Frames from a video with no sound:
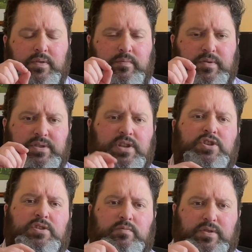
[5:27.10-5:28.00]

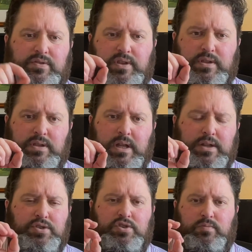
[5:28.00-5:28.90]
precision with the
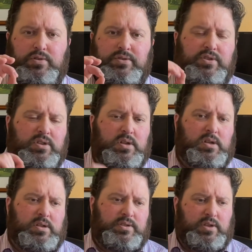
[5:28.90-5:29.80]
instruments.
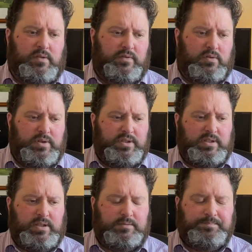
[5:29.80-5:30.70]
So if you're
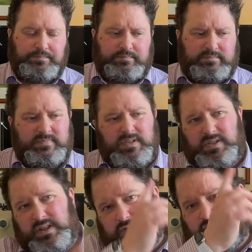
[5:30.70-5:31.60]
listening,
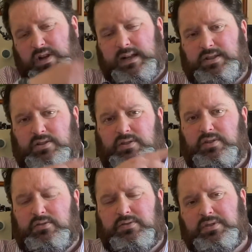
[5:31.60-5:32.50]
so these are the tracks that I
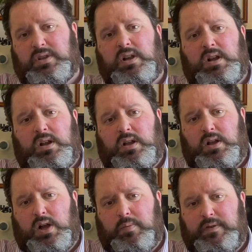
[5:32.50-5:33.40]
used.
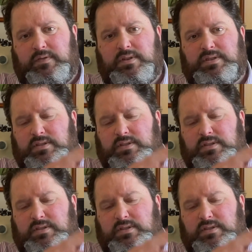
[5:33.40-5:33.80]
If you're listening